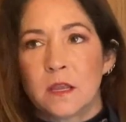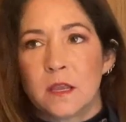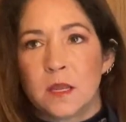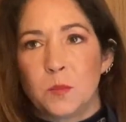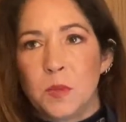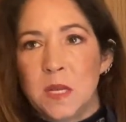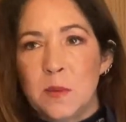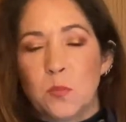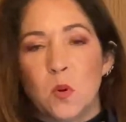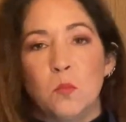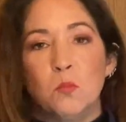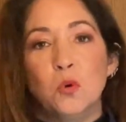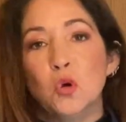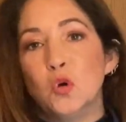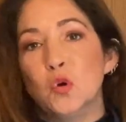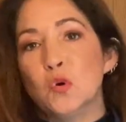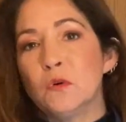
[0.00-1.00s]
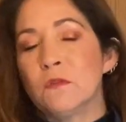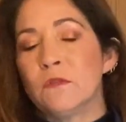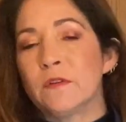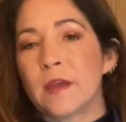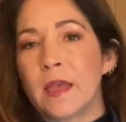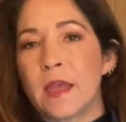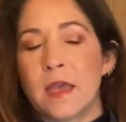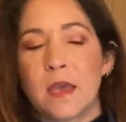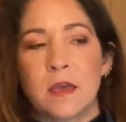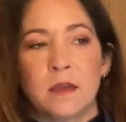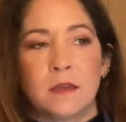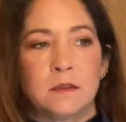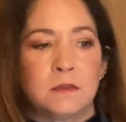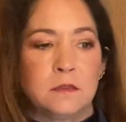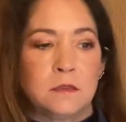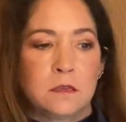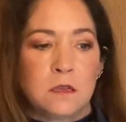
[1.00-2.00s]
and people move,
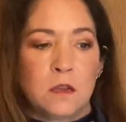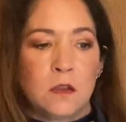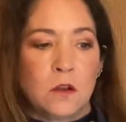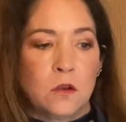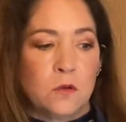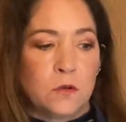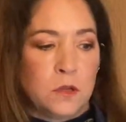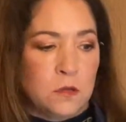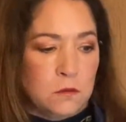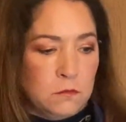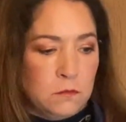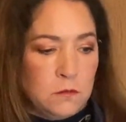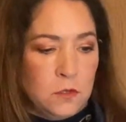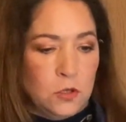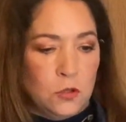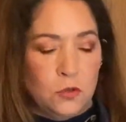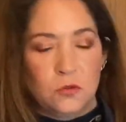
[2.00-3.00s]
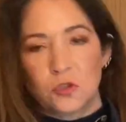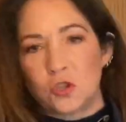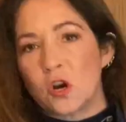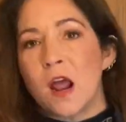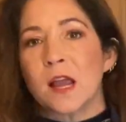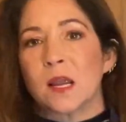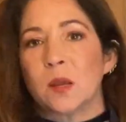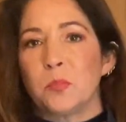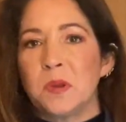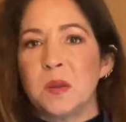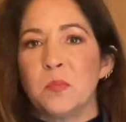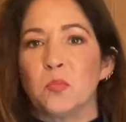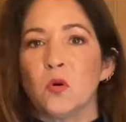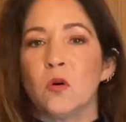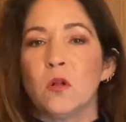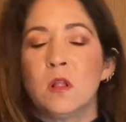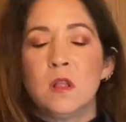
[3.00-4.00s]
and, you know, you lose track of people.